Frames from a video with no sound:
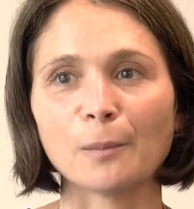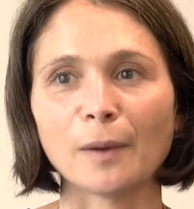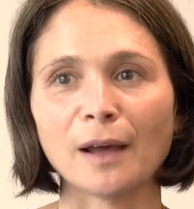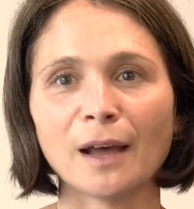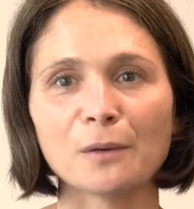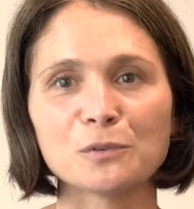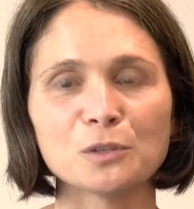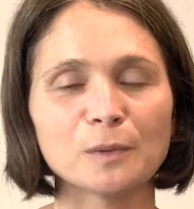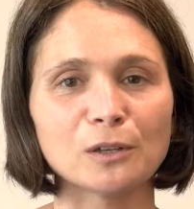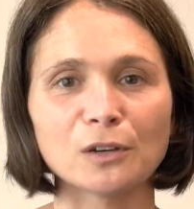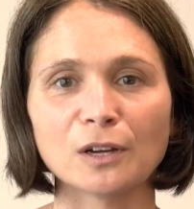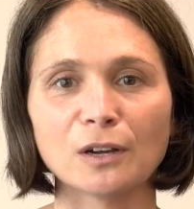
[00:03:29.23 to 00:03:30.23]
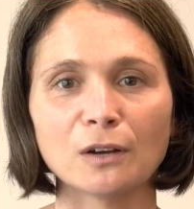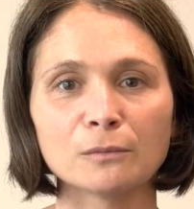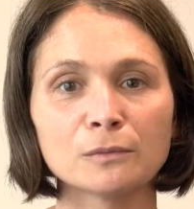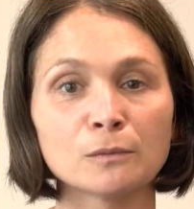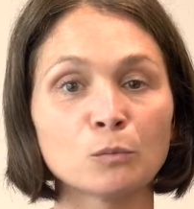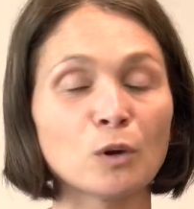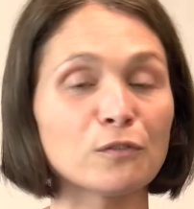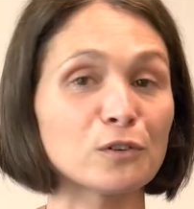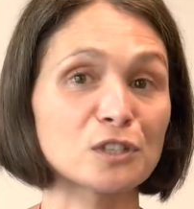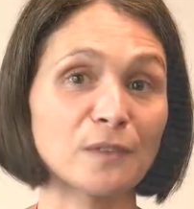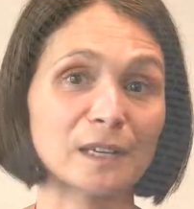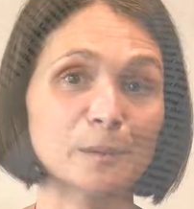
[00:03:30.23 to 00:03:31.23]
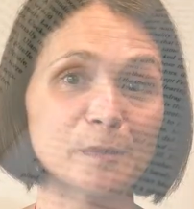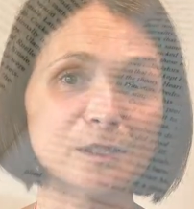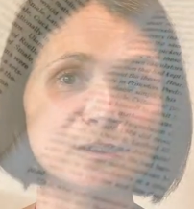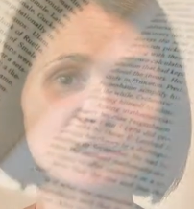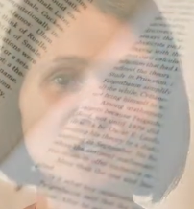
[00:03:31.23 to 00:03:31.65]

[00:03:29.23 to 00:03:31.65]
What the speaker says: How do we look at workforce development?